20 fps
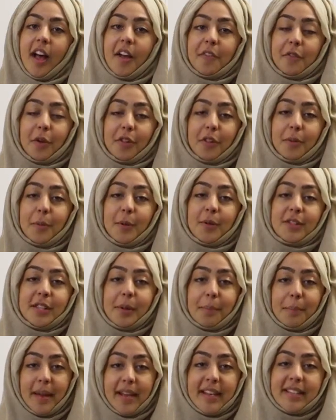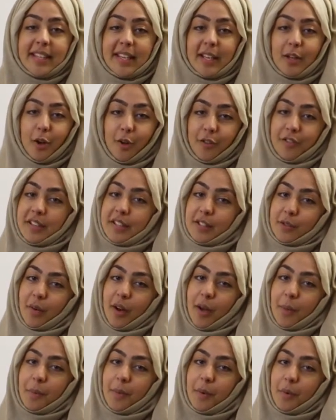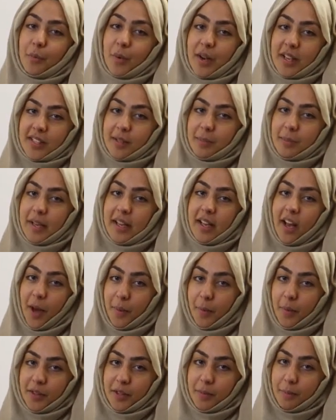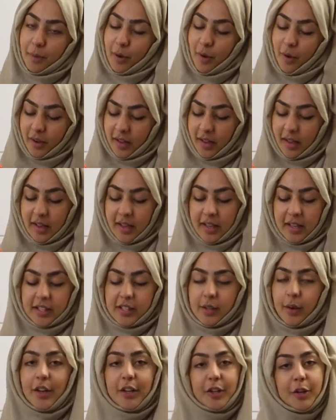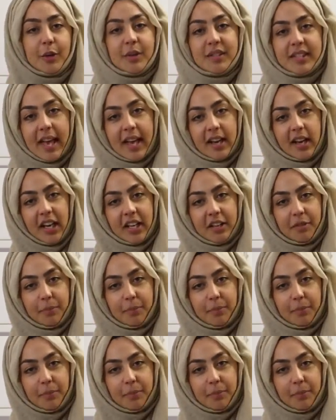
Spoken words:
I've got the most amazing coffee scrub recipe up on the blog. So I use that kind